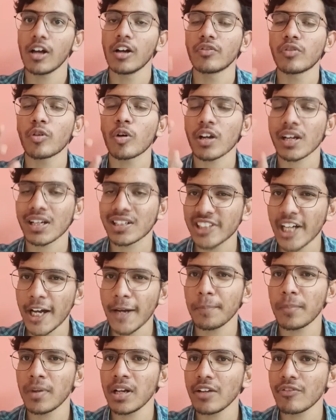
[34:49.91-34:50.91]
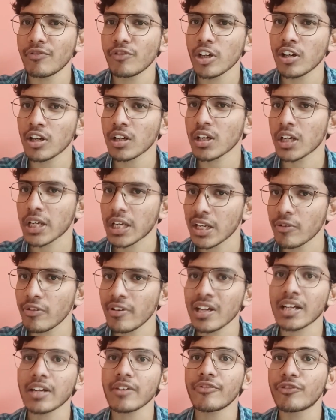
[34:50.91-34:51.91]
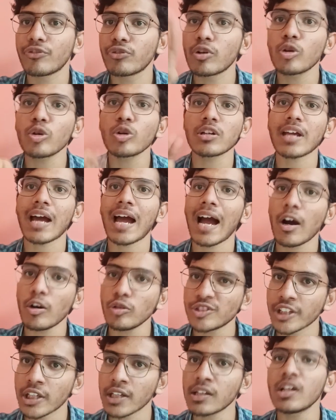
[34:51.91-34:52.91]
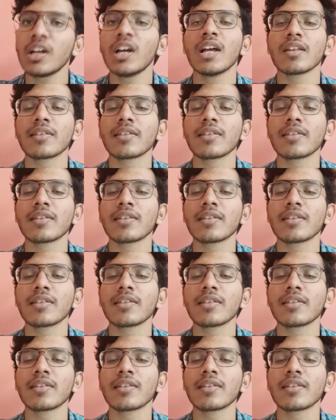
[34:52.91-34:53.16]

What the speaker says: For example, if you're giving 4000,